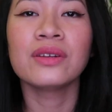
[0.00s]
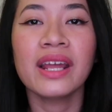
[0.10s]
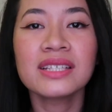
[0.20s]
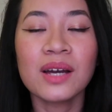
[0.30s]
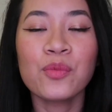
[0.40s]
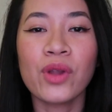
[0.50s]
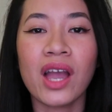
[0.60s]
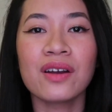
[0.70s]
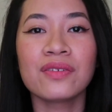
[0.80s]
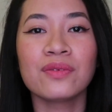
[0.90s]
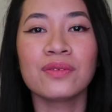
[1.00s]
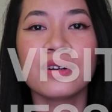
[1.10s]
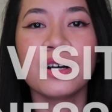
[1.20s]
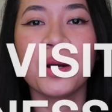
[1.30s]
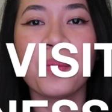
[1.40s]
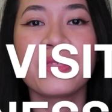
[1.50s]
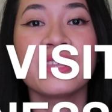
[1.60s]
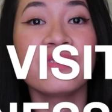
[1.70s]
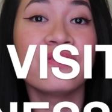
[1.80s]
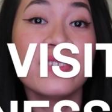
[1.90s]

Next up, we have the